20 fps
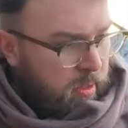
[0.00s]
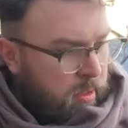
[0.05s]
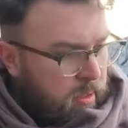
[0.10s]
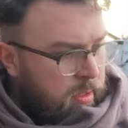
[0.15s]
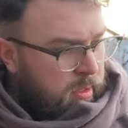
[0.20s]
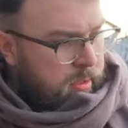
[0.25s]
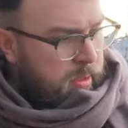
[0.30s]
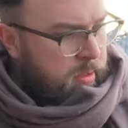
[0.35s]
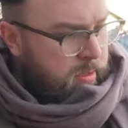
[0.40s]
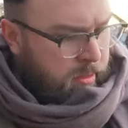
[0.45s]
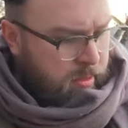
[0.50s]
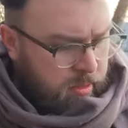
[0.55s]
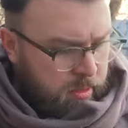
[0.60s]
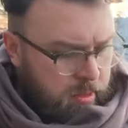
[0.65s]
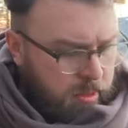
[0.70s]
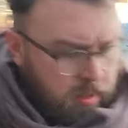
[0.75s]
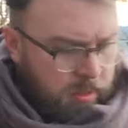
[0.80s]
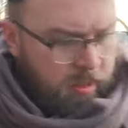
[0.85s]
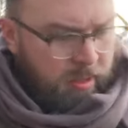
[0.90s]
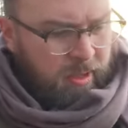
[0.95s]
Then, when
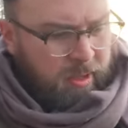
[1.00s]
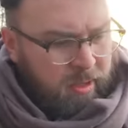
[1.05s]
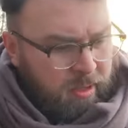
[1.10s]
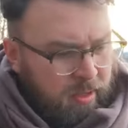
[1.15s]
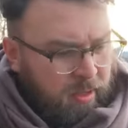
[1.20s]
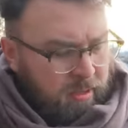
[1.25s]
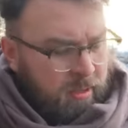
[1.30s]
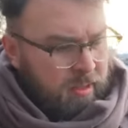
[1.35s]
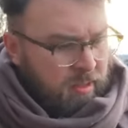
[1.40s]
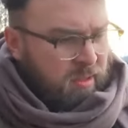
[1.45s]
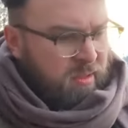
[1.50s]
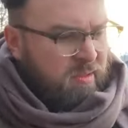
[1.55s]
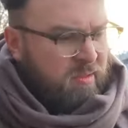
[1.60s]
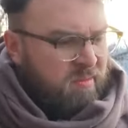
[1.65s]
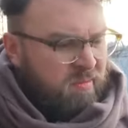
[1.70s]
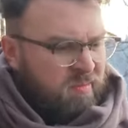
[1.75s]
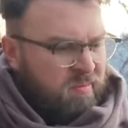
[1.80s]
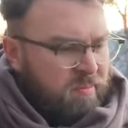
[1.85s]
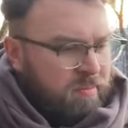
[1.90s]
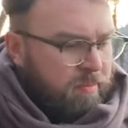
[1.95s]
their Elder Goblin
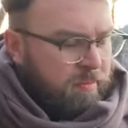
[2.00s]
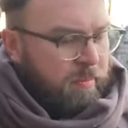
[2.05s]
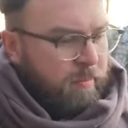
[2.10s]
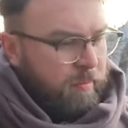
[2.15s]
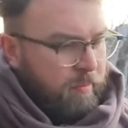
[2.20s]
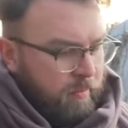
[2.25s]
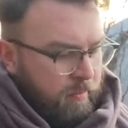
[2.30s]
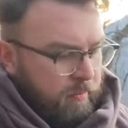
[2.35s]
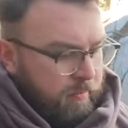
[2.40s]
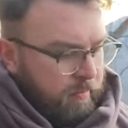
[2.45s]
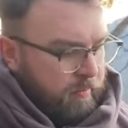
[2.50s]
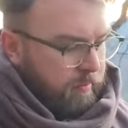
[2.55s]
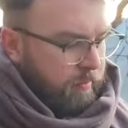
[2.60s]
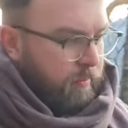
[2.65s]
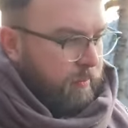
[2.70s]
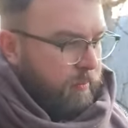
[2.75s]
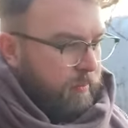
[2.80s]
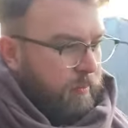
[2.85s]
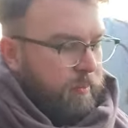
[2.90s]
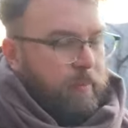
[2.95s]
High Mage shows up,
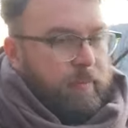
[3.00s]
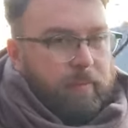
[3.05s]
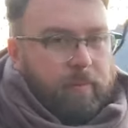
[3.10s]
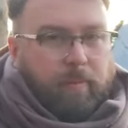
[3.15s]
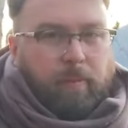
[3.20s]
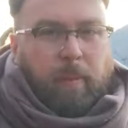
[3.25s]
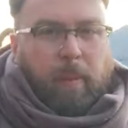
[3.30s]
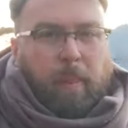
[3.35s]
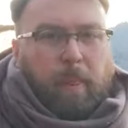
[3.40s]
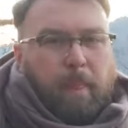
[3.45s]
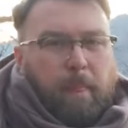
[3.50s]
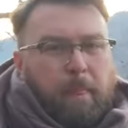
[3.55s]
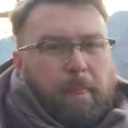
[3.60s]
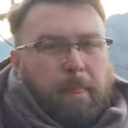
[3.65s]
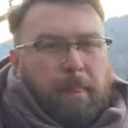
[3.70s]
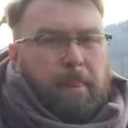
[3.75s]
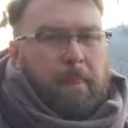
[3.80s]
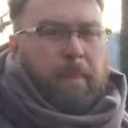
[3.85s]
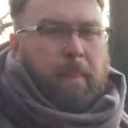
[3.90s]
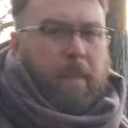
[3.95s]
you can
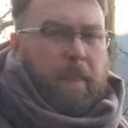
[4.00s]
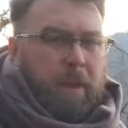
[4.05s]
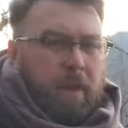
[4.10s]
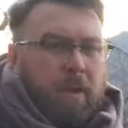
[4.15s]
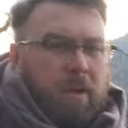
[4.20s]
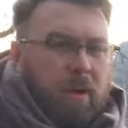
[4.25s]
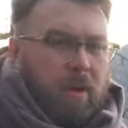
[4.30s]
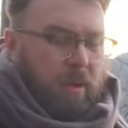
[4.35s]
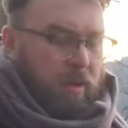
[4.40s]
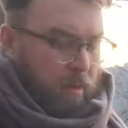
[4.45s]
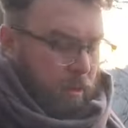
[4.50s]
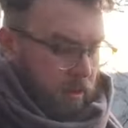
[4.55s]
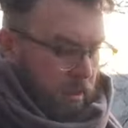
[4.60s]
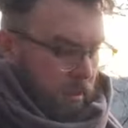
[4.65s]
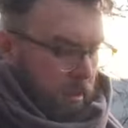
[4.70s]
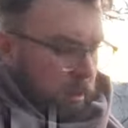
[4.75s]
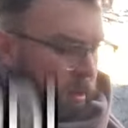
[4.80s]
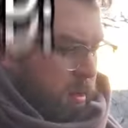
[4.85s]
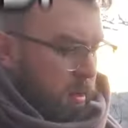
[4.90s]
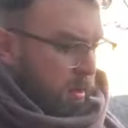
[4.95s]
bump up all his target
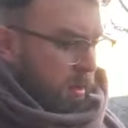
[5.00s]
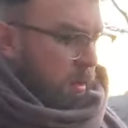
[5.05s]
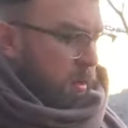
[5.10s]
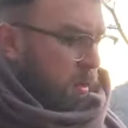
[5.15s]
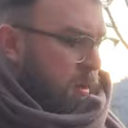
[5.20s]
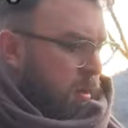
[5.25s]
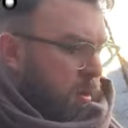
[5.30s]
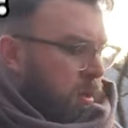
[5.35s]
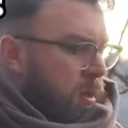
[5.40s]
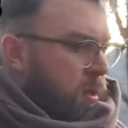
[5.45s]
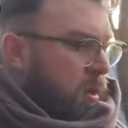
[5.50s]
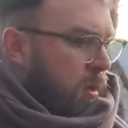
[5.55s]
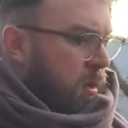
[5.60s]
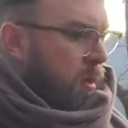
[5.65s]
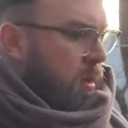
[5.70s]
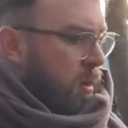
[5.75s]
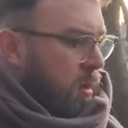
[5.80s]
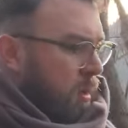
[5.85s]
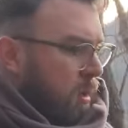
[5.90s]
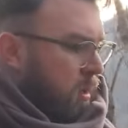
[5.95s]
numbers to
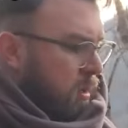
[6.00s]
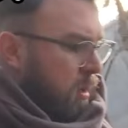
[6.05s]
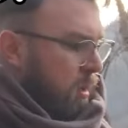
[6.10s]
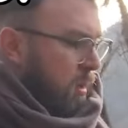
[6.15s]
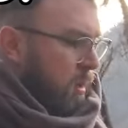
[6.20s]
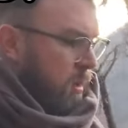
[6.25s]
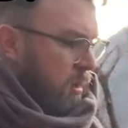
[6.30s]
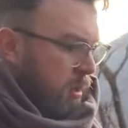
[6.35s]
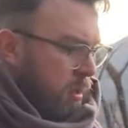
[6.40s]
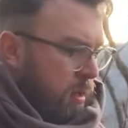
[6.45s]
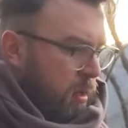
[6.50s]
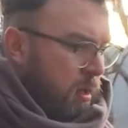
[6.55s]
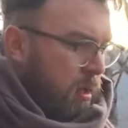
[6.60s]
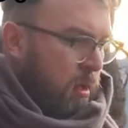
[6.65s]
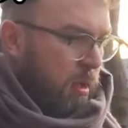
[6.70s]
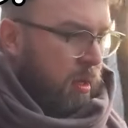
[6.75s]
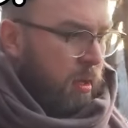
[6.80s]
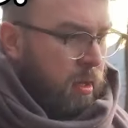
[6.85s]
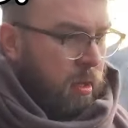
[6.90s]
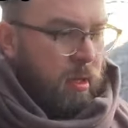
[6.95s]
hard, making his
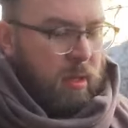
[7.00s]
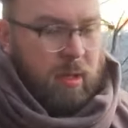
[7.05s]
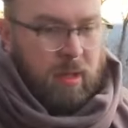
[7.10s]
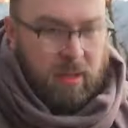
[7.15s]
A C and